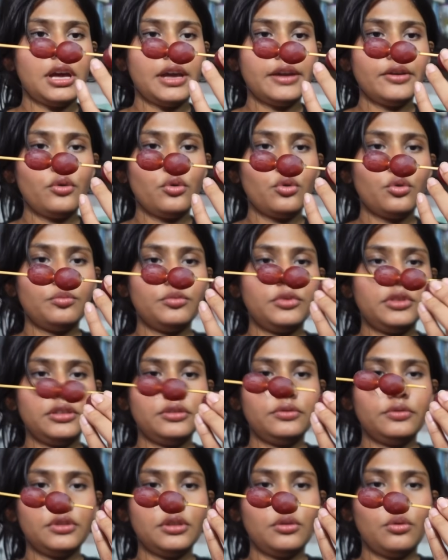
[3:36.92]
I hope this
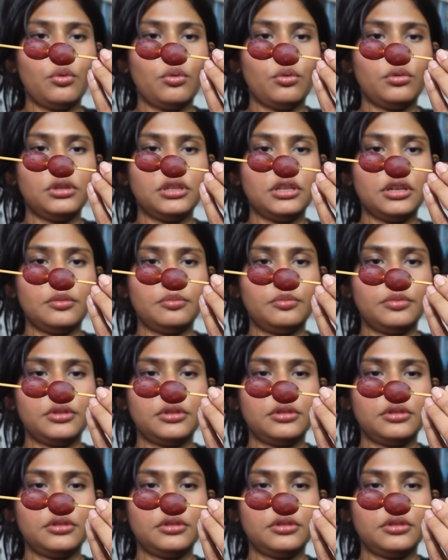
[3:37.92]
will hold up.